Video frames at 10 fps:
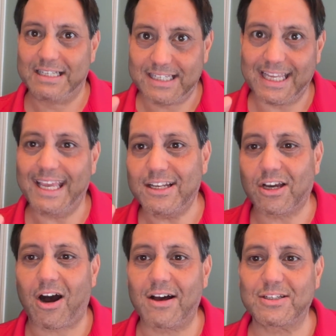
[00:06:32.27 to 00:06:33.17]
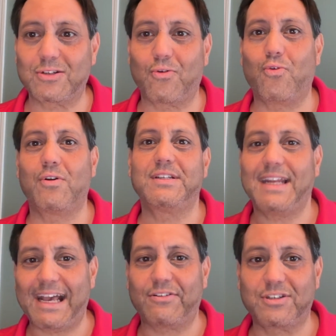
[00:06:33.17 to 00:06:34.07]
DDoS or
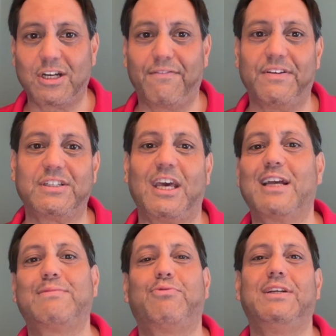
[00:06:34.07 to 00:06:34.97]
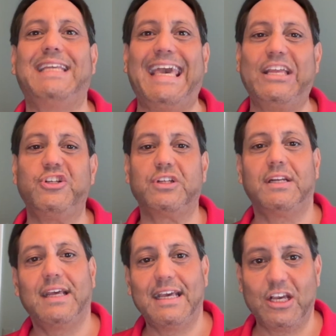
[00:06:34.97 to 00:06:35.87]
denial of service
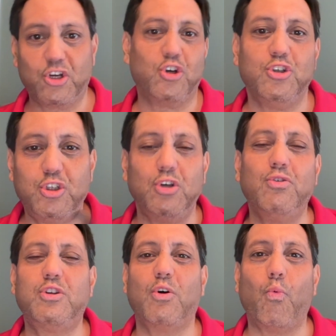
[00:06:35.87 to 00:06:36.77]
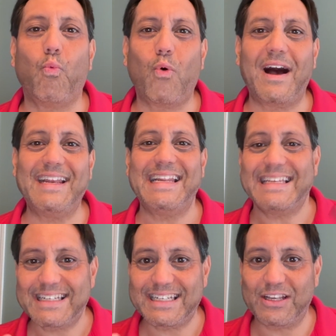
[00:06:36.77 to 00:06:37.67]
exploitation could do to one
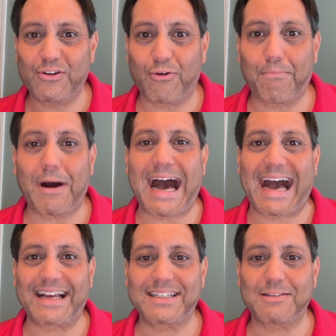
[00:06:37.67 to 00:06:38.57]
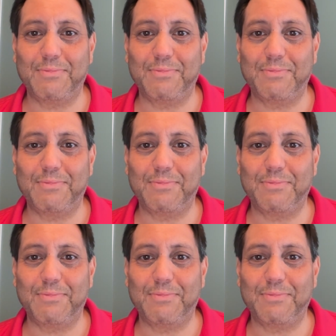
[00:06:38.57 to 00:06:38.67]
single box,